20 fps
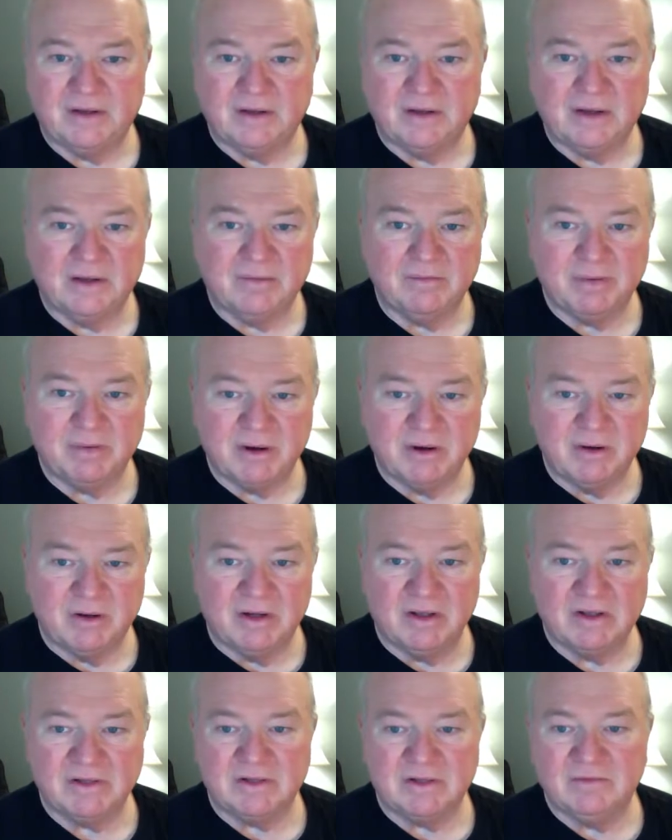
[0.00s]

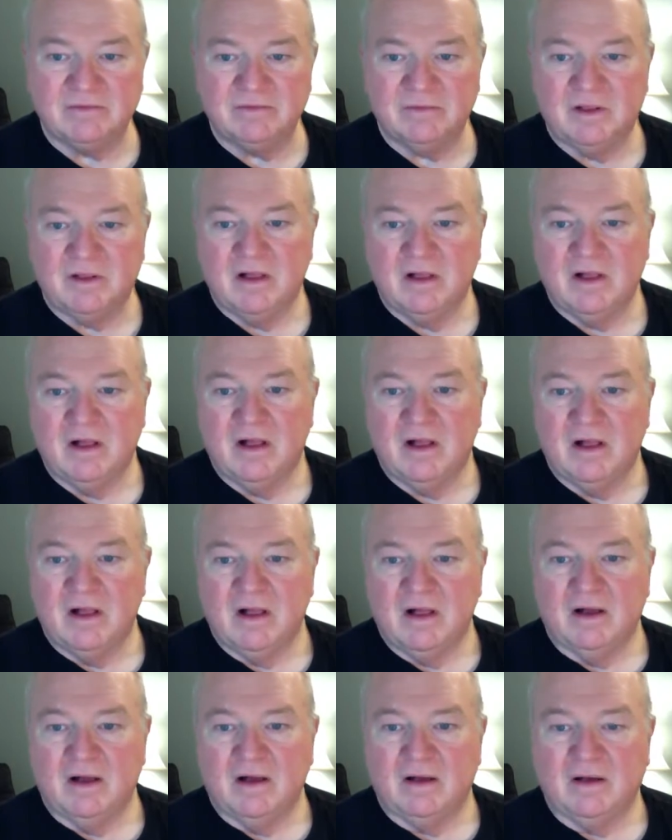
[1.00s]
imperialism,
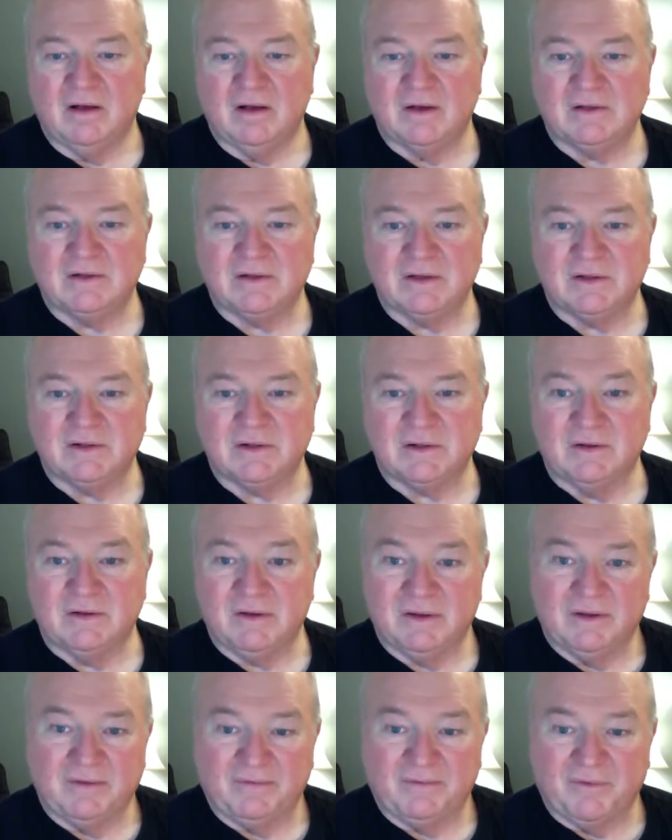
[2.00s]

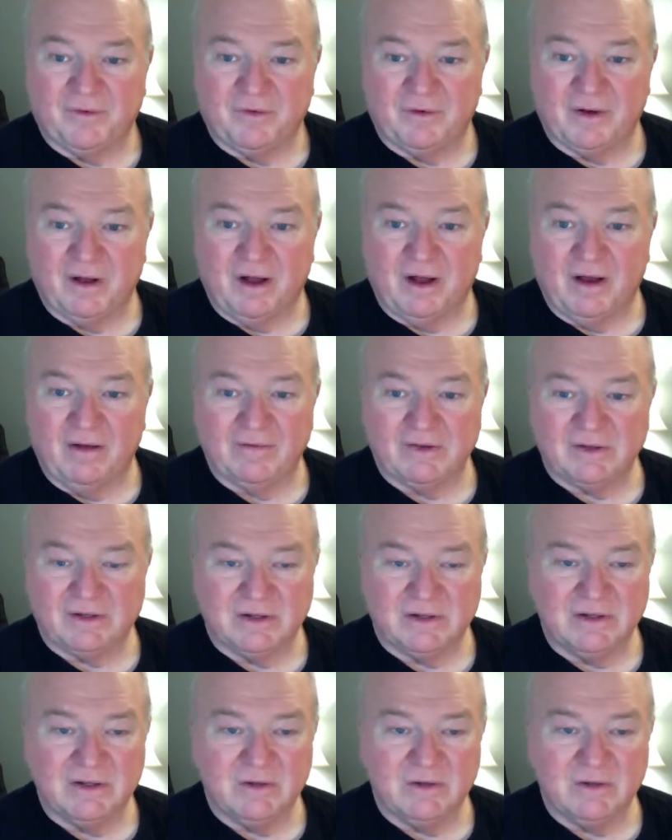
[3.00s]
for obviously,